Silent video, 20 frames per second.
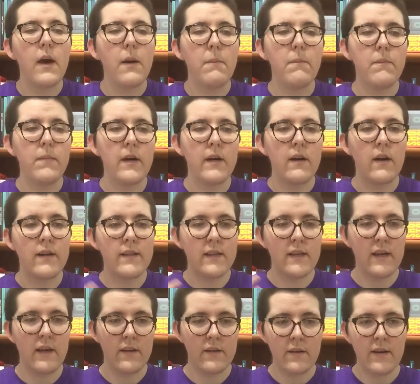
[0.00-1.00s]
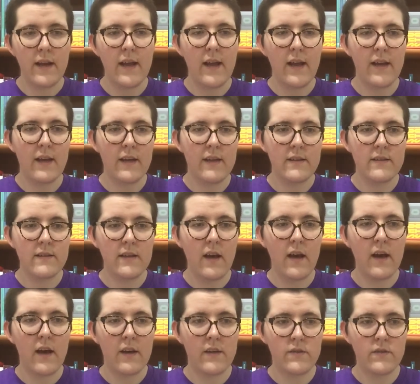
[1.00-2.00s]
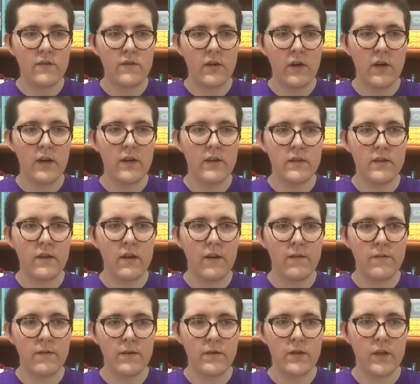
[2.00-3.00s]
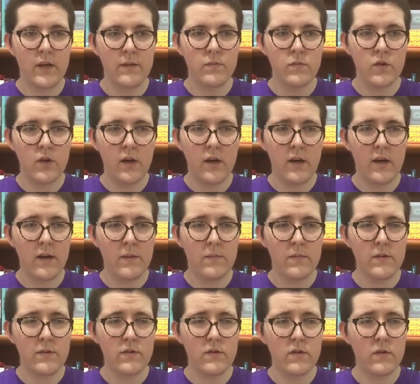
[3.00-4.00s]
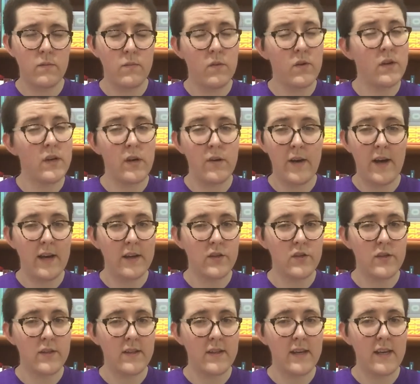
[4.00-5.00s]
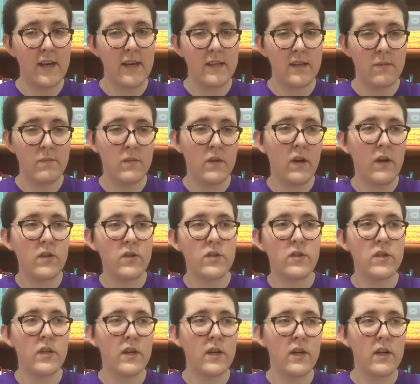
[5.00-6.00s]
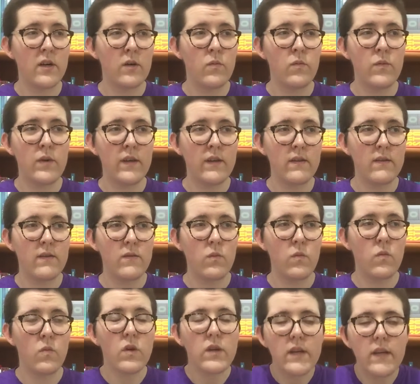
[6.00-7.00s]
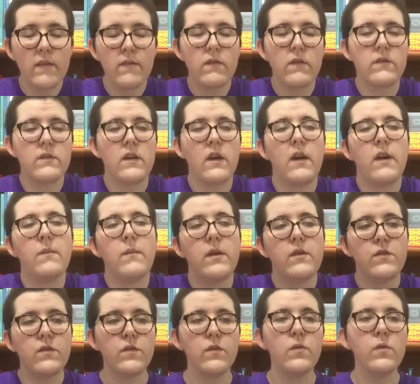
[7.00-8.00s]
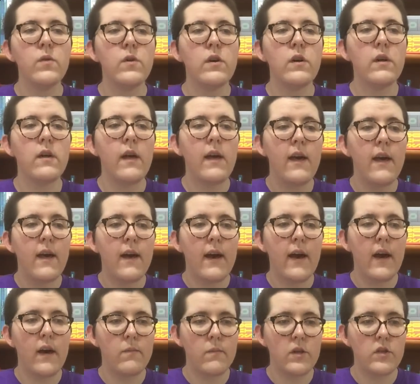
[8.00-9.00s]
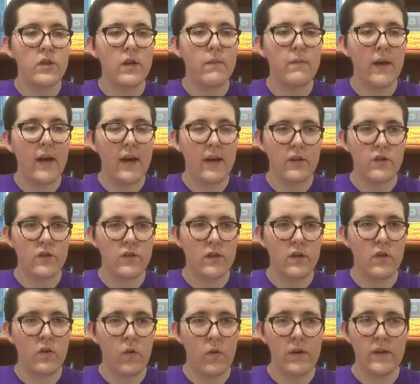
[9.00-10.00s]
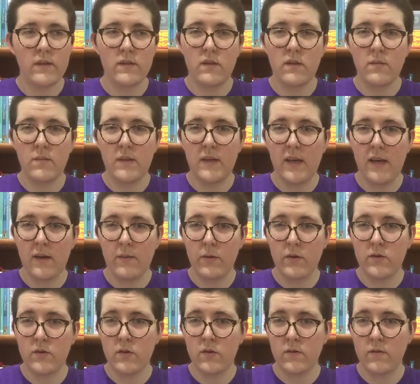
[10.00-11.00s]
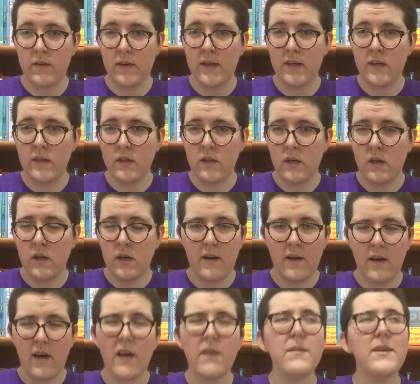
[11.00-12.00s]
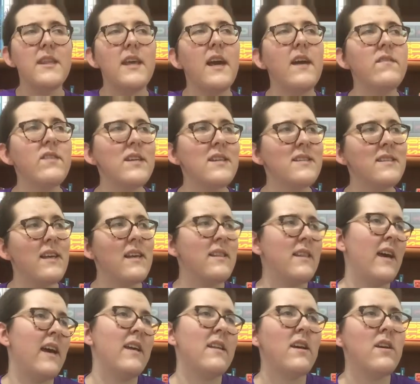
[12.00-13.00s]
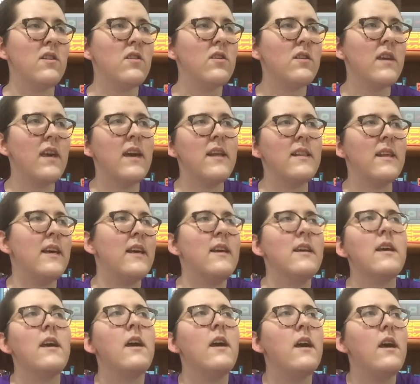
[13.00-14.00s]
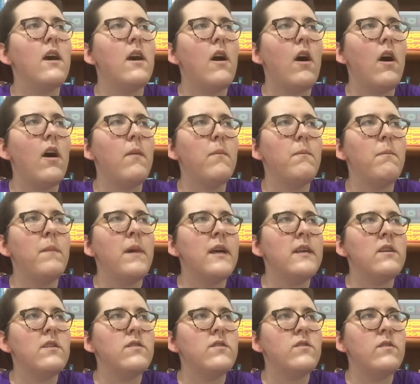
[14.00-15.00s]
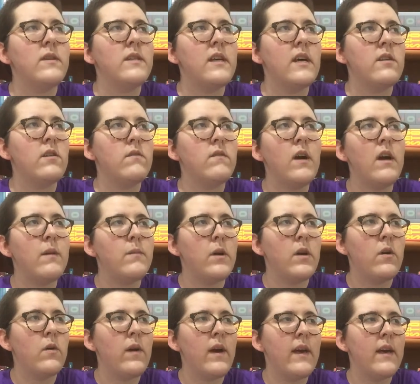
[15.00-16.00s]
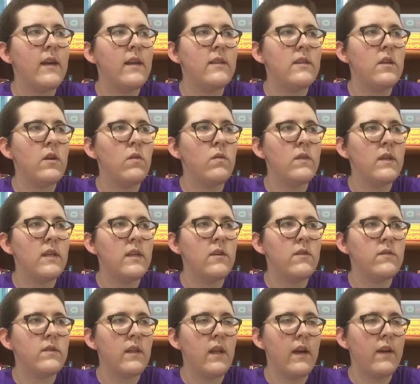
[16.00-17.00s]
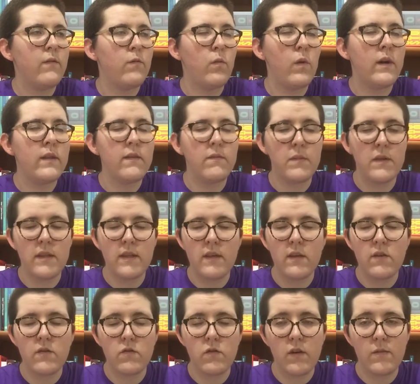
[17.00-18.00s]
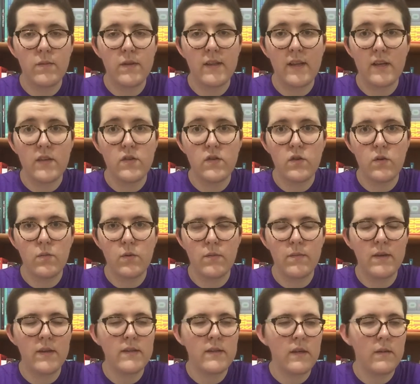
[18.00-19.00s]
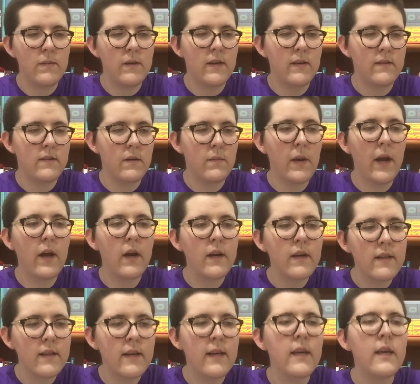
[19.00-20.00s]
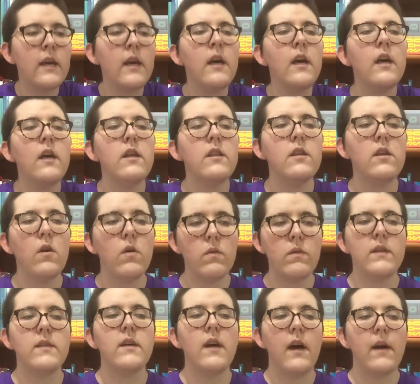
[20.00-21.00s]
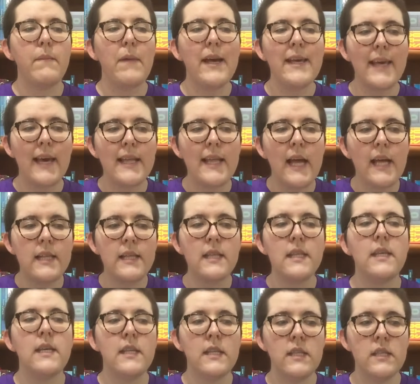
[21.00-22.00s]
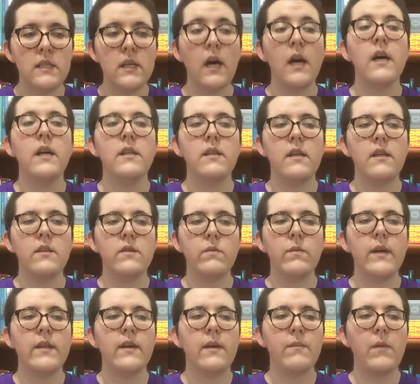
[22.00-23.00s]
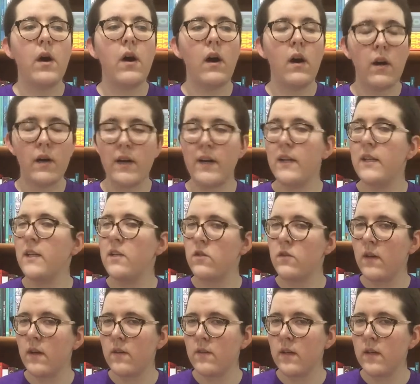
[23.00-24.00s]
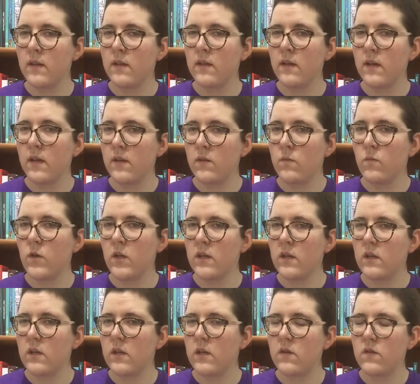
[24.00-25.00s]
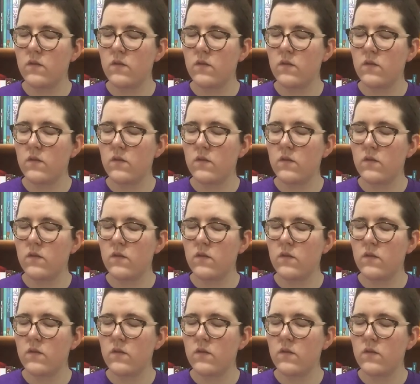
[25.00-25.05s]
But on the other hand, I start a full-time job tomorrow, actually, and I'm not sure with working full-time and school how much I'm actually going to be able to read. I mean, having said that, I look at, my years doing NaNoWriMo, and the only years that I've won have been the years where I've been super busy, because apparently the only time I get anything done is when I'm already drowning in work.